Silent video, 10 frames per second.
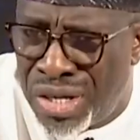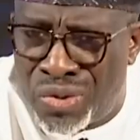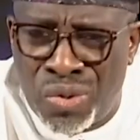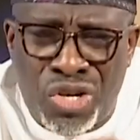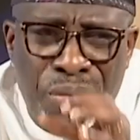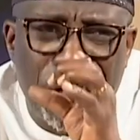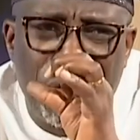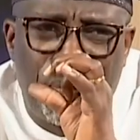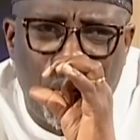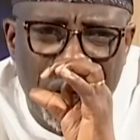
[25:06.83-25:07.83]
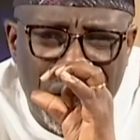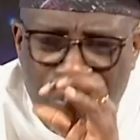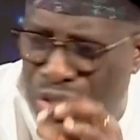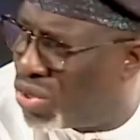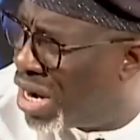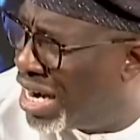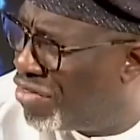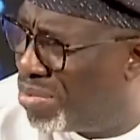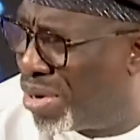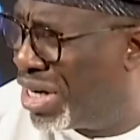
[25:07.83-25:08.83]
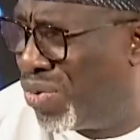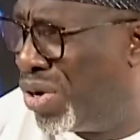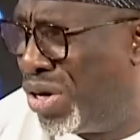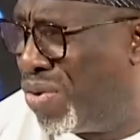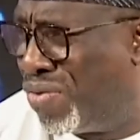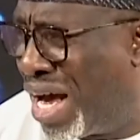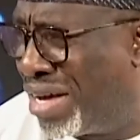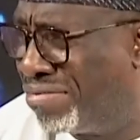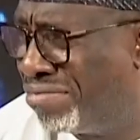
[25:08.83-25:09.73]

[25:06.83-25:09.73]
to somebody blowing the whistle and everybody rolling over.